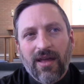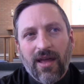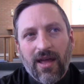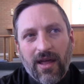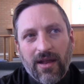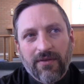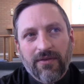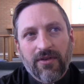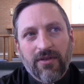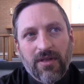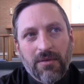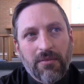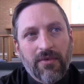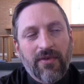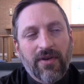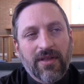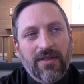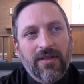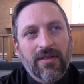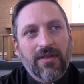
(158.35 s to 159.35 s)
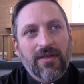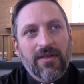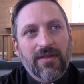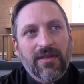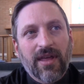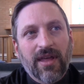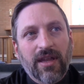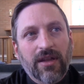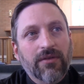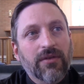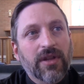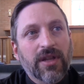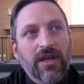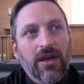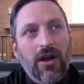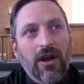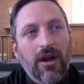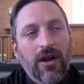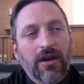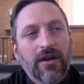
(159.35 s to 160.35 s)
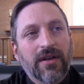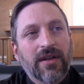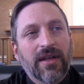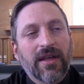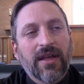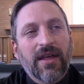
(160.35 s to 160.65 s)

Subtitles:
and for some of us, this is getting really hard.